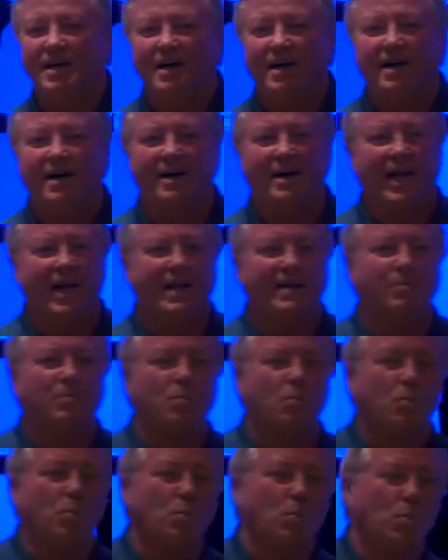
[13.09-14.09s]
Uh,
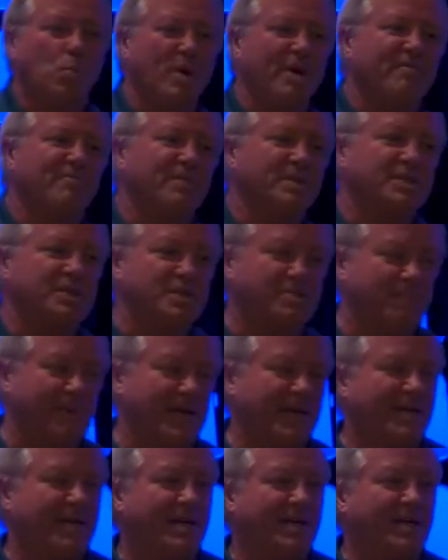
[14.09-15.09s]
and we've been
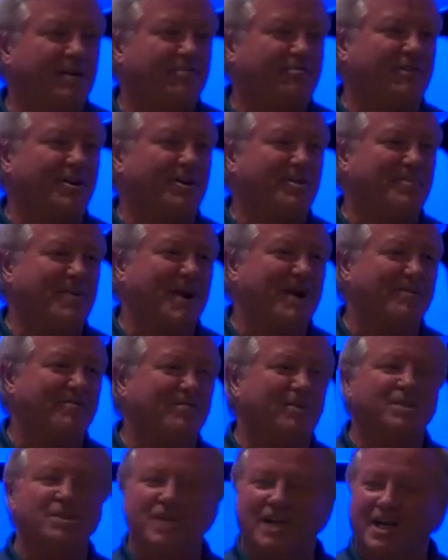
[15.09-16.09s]
spending a fair amount of
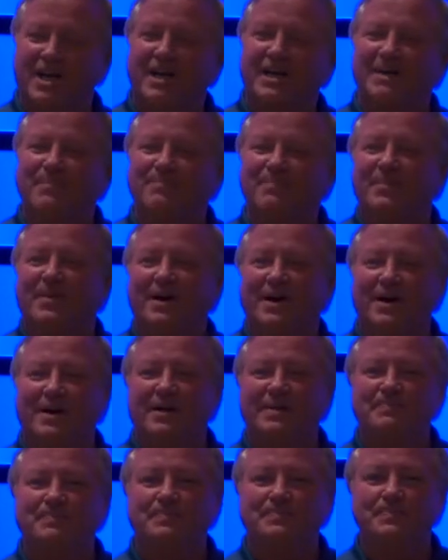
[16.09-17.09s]
our time
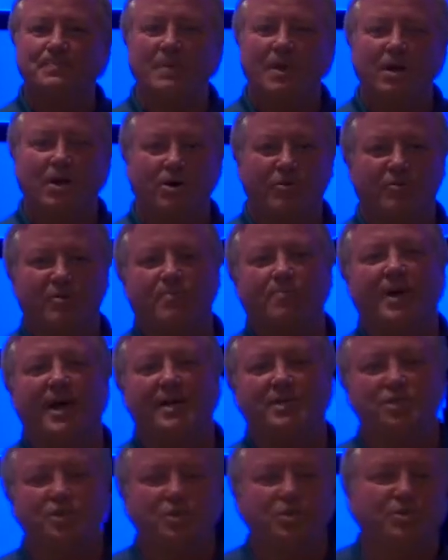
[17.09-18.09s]
um, over the
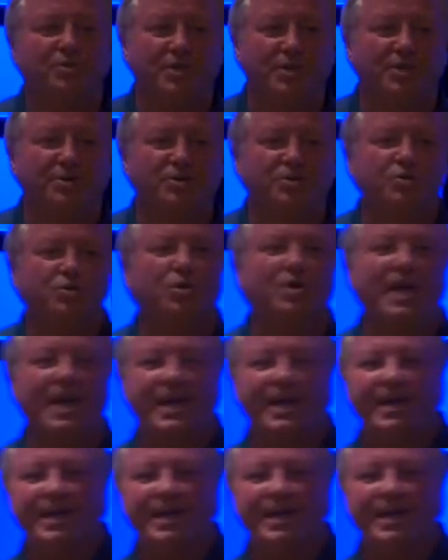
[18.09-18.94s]
past two years looking